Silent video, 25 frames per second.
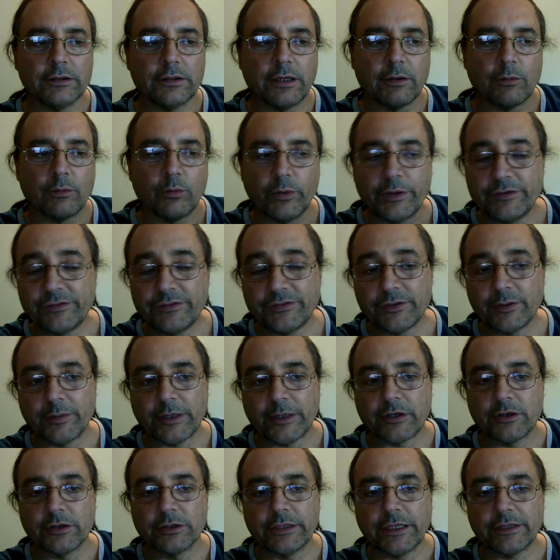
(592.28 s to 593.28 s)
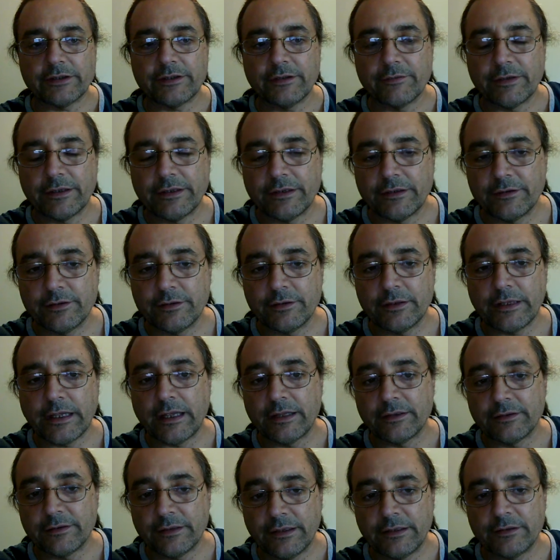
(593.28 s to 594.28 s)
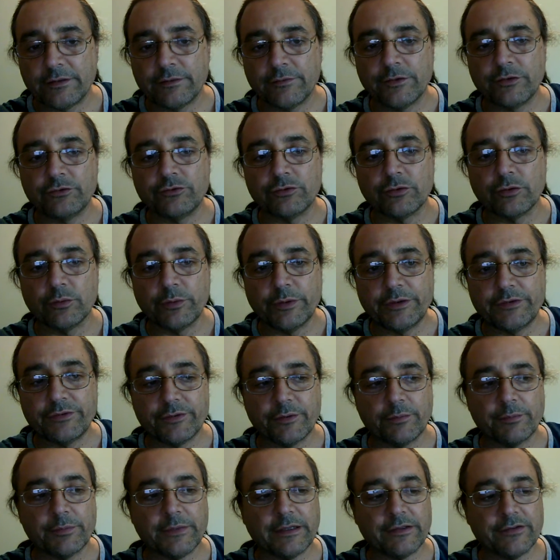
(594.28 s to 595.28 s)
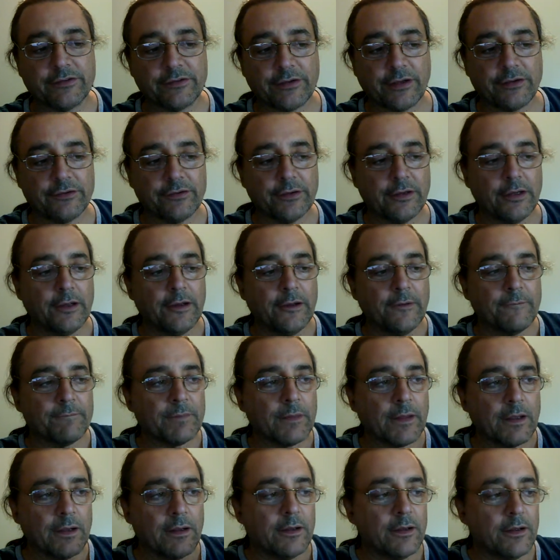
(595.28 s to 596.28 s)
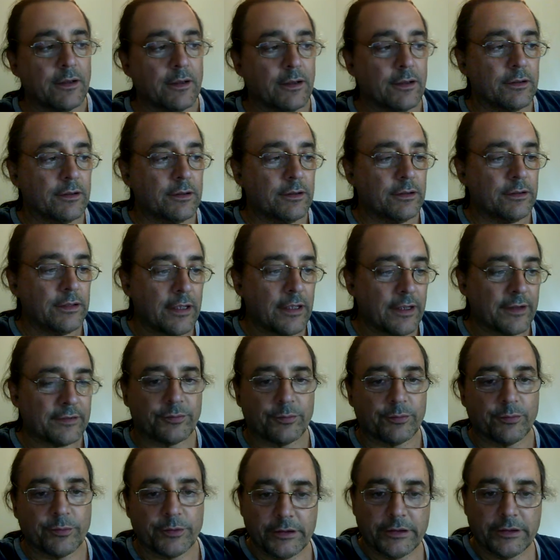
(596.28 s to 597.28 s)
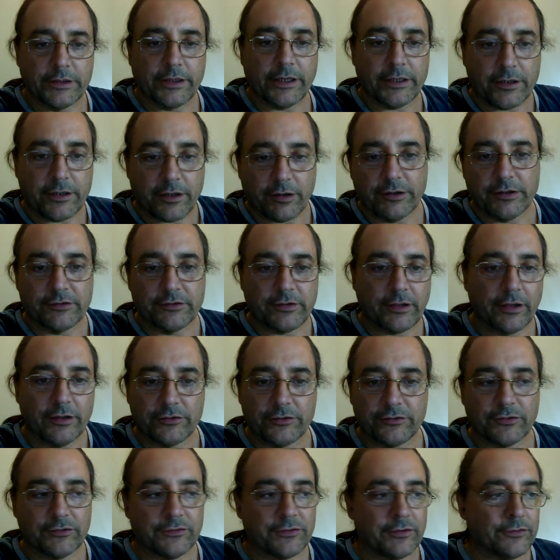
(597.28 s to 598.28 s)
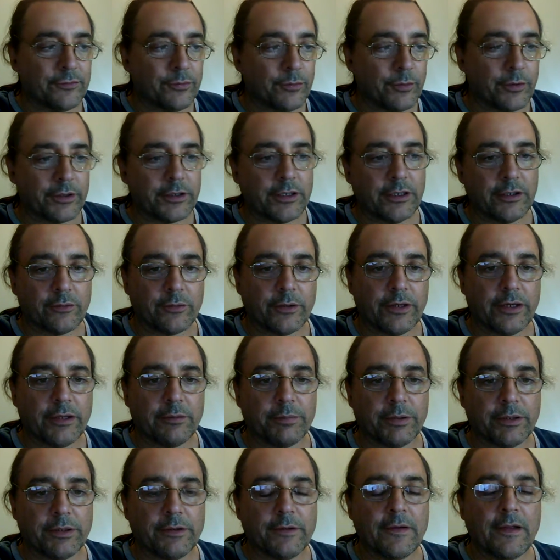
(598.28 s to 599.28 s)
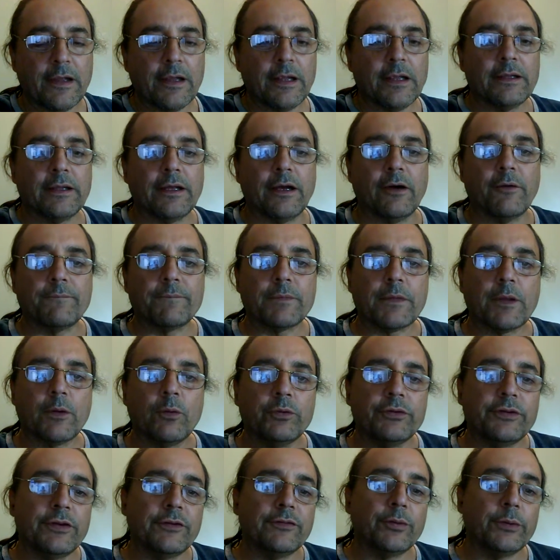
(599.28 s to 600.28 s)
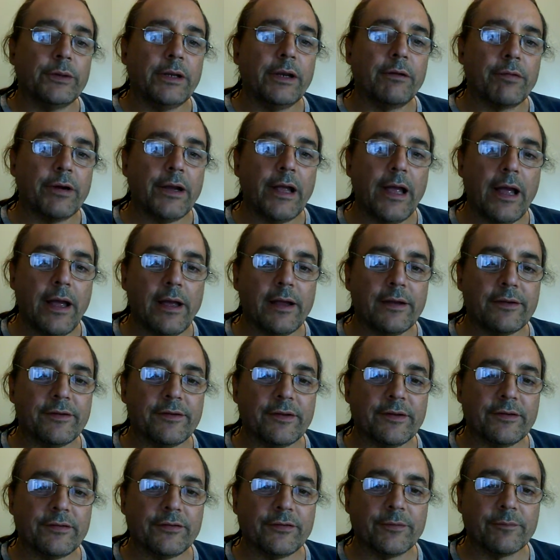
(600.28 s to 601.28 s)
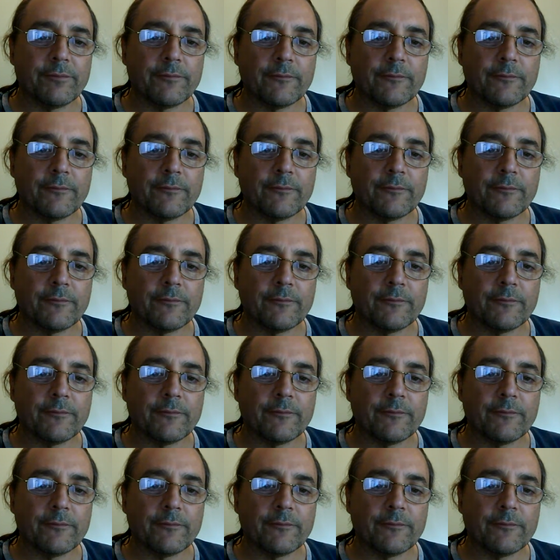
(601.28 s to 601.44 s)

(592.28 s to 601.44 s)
wisdom, a collective and individual wisdom that says, yes, we like our intelligence, it's working great, but now, since we never had this